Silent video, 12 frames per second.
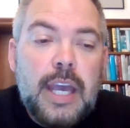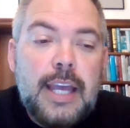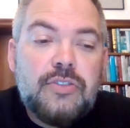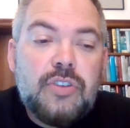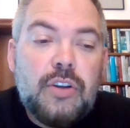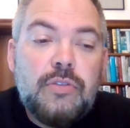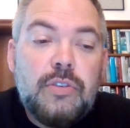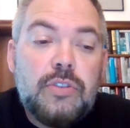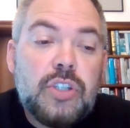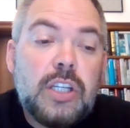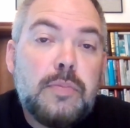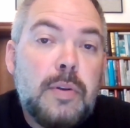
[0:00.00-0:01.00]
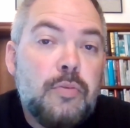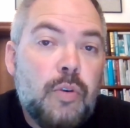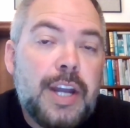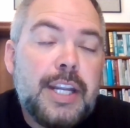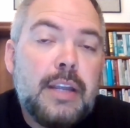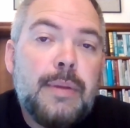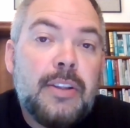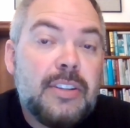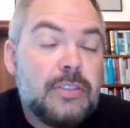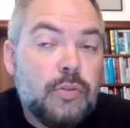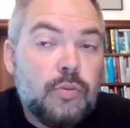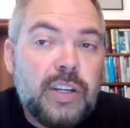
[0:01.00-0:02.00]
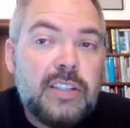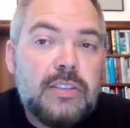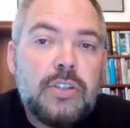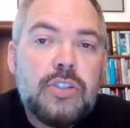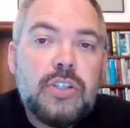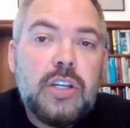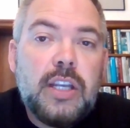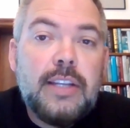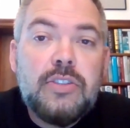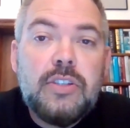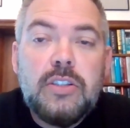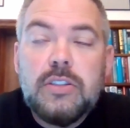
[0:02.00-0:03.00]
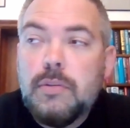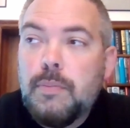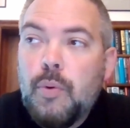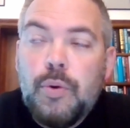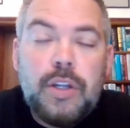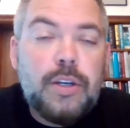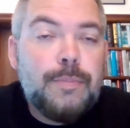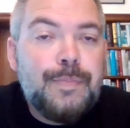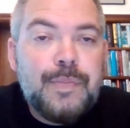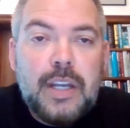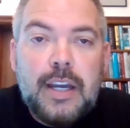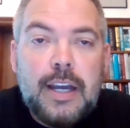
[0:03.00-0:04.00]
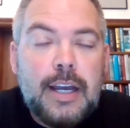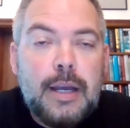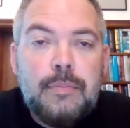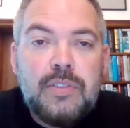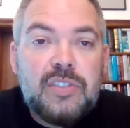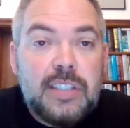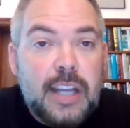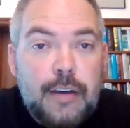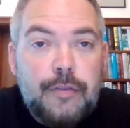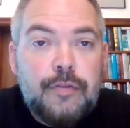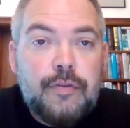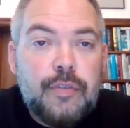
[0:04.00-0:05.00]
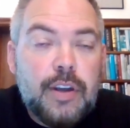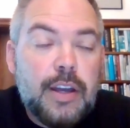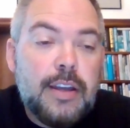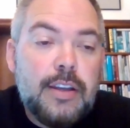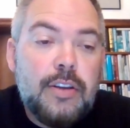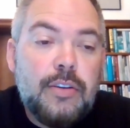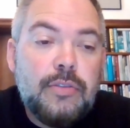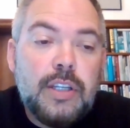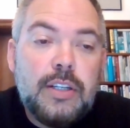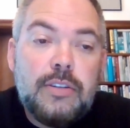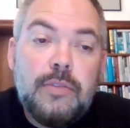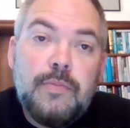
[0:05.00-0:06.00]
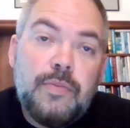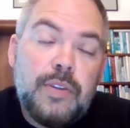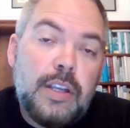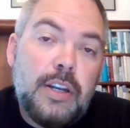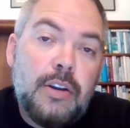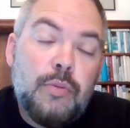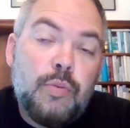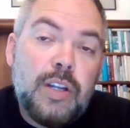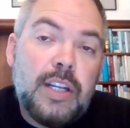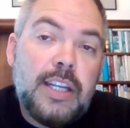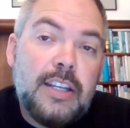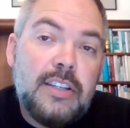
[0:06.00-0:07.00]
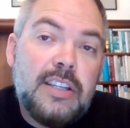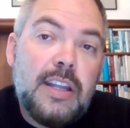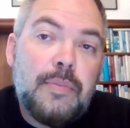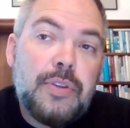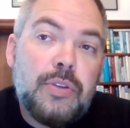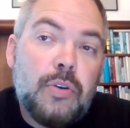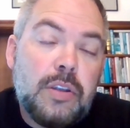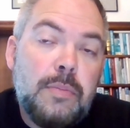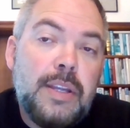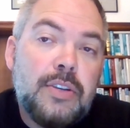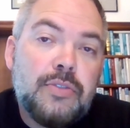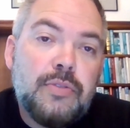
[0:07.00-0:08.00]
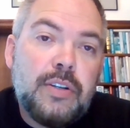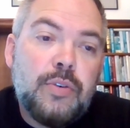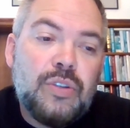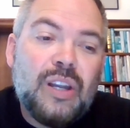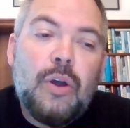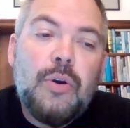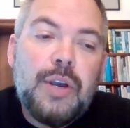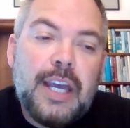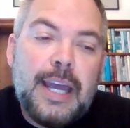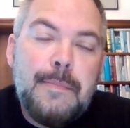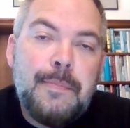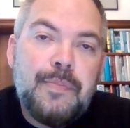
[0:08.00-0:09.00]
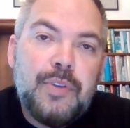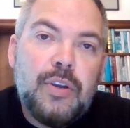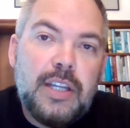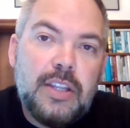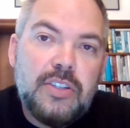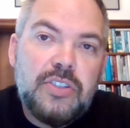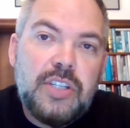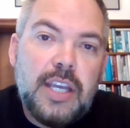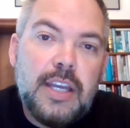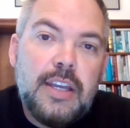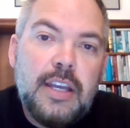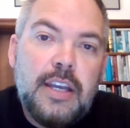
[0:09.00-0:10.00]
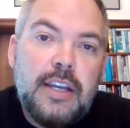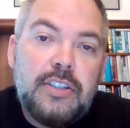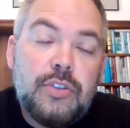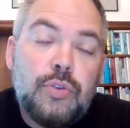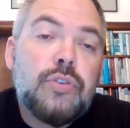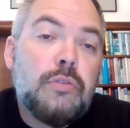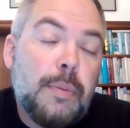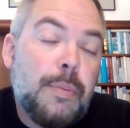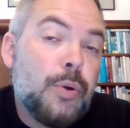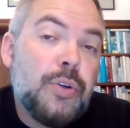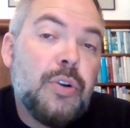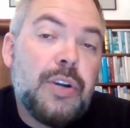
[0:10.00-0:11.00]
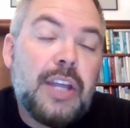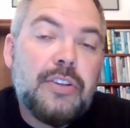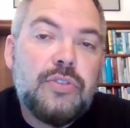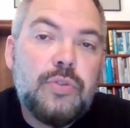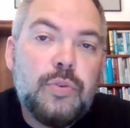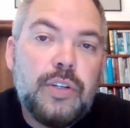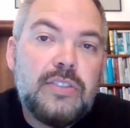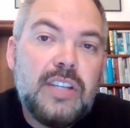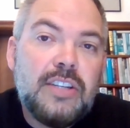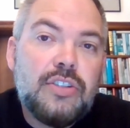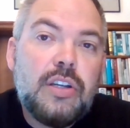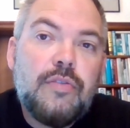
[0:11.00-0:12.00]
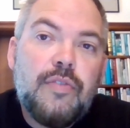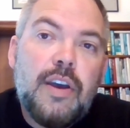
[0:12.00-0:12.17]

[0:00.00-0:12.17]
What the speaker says: And so she's been writing about this and researching, and she's supported Stuff, who did, really in-depth documentary called The Long Game earlier this year. She's also reported on other stories, and she's